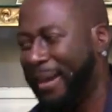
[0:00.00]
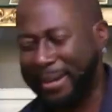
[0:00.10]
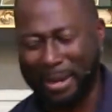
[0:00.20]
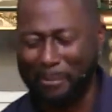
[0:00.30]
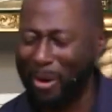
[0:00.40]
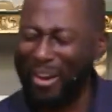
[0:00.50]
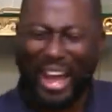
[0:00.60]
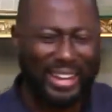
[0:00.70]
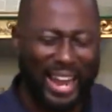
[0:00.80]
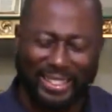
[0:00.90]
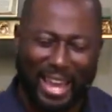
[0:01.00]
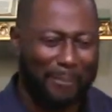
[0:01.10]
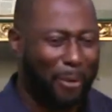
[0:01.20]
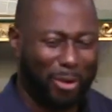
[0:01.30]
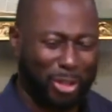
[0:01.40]
Come on, I like
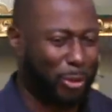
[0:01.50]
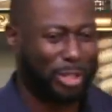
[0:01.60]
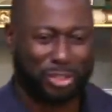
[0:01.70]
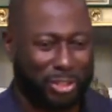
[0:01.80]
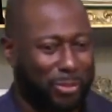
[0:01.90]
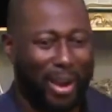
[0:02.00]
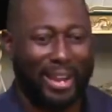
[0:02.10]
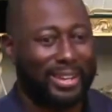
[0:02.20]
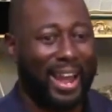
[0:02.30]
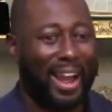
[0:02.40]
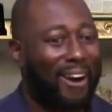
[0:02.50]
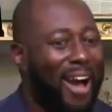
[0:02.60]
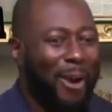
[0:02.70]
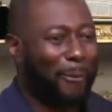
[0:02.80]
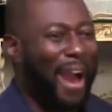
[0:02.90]
that more than Christian right now,
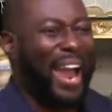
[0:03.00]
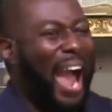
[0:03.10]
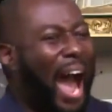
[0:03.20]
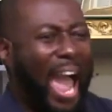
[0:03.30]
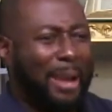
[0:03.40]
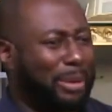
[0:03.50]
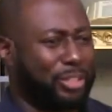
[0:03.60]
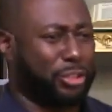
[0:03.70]
right? I am a